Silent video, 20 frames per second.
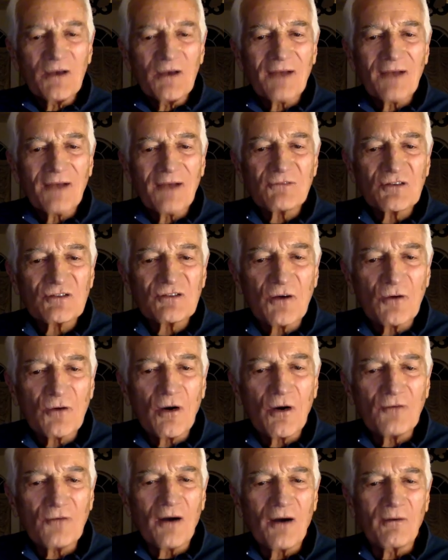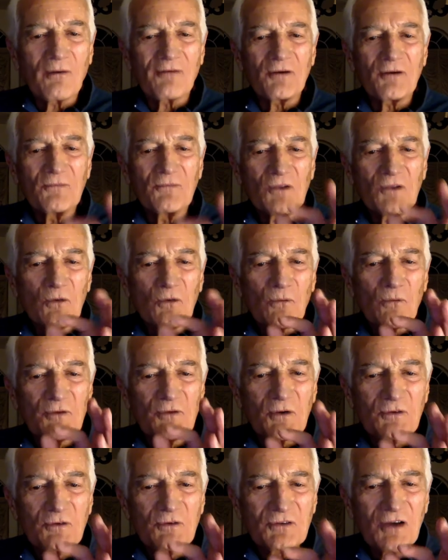you have to start off, however,
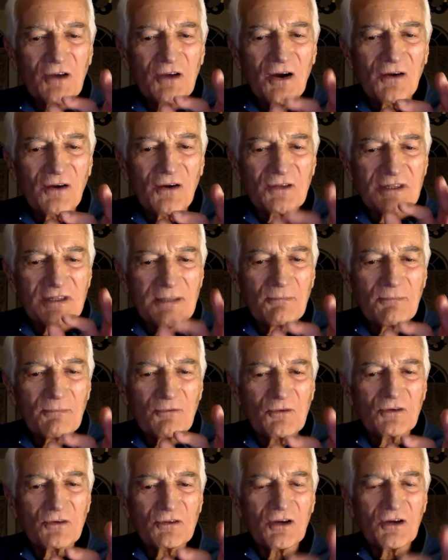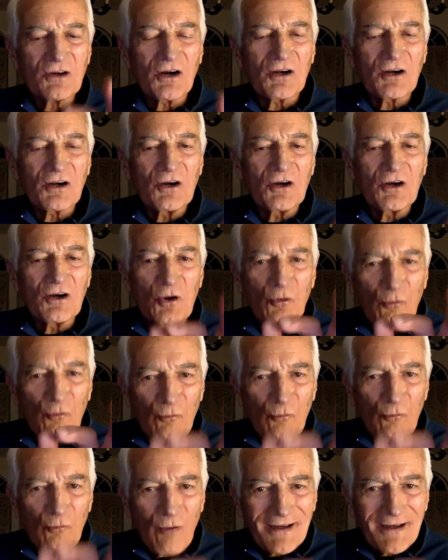with your tongue, the tip of your tongue,
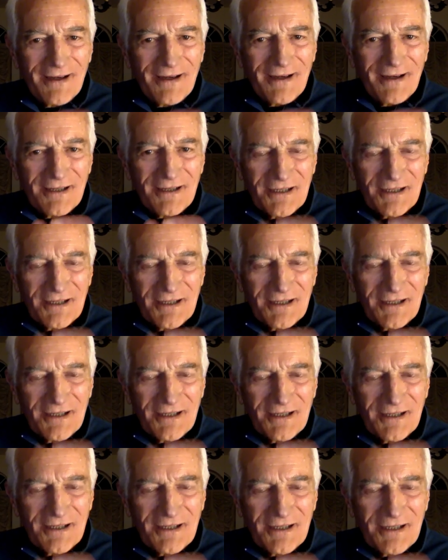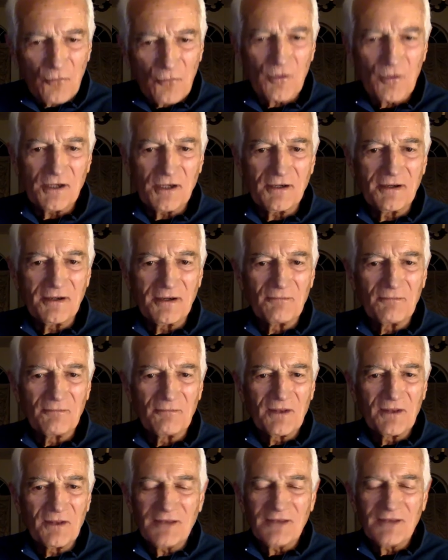right near the
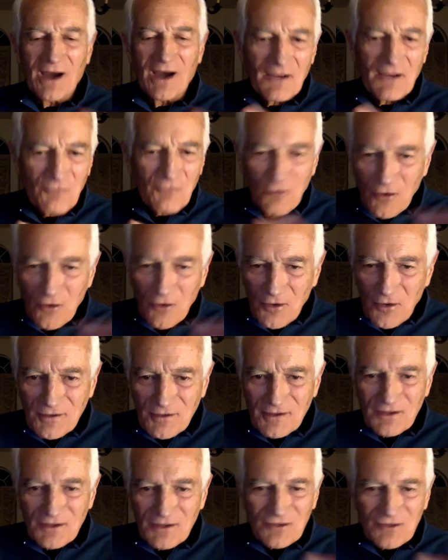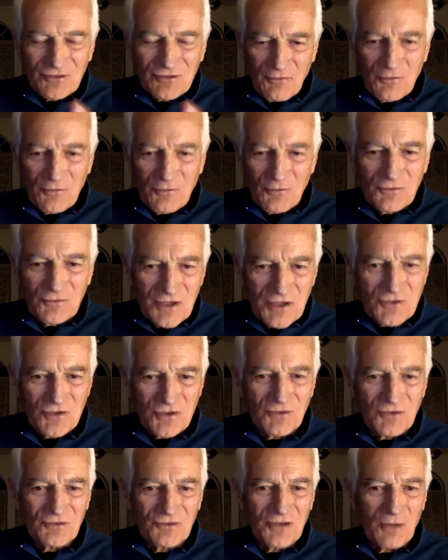reed. Now, I've heard
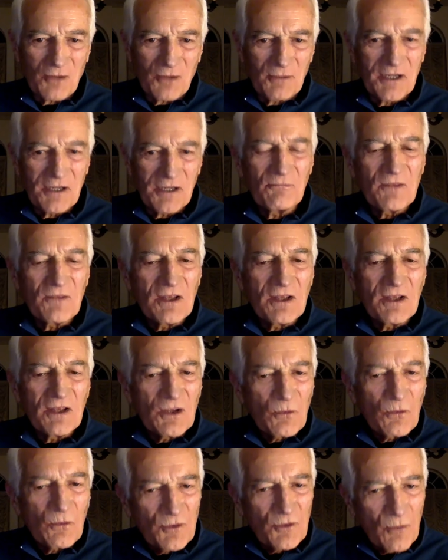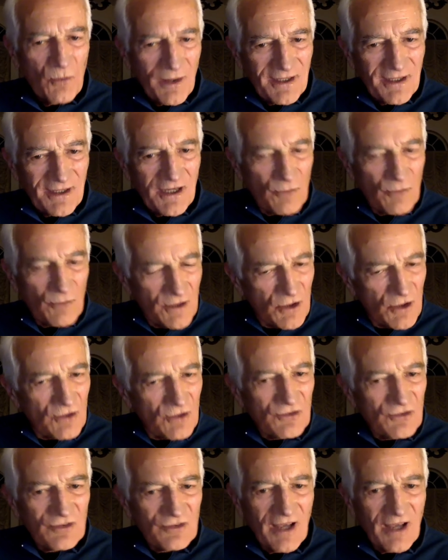several teachers tell me when you want to
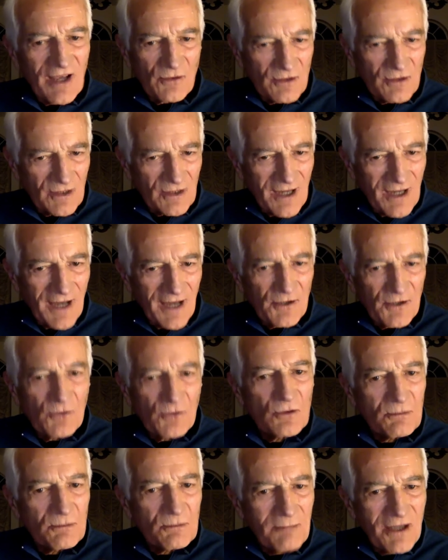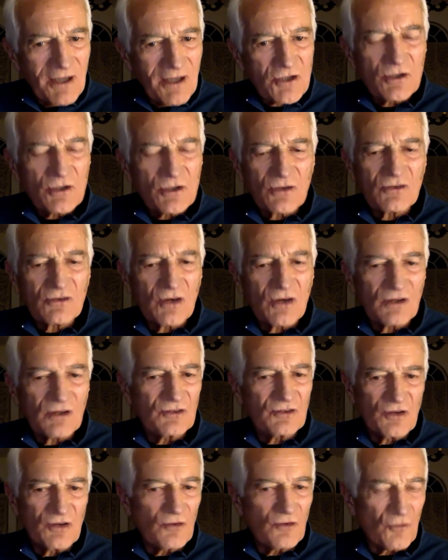get a really good sound, legato, make
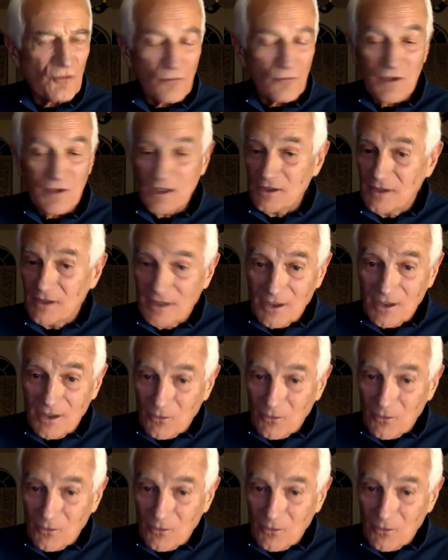sure your tongue is near the